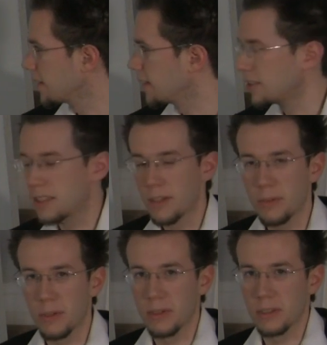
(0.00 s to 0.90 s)
it
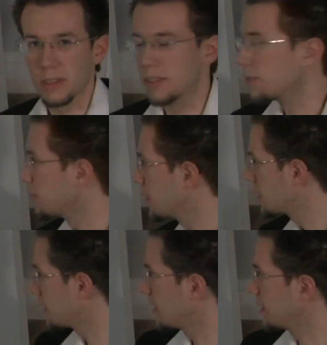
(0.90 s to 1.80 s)
differs in the
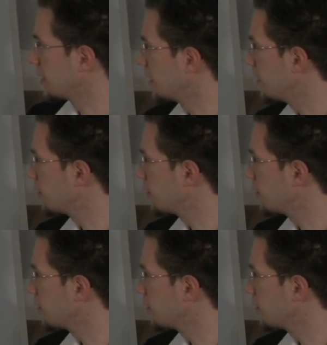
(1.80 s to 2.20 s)
voice leading.